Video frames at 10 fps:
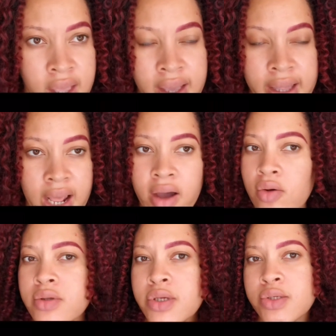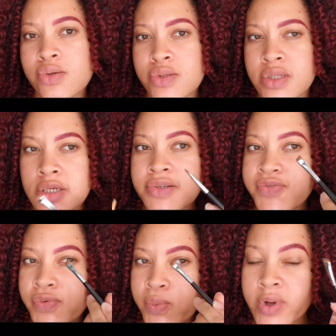And I only use this
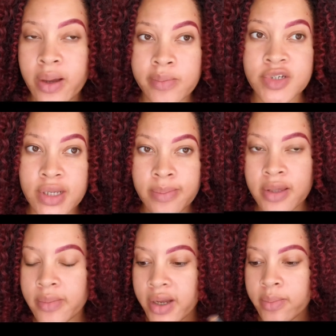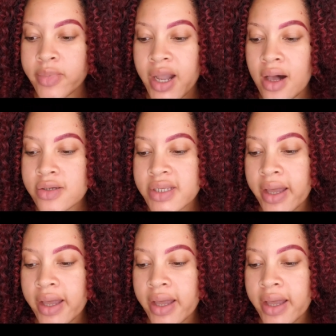when I'm shaping my brows.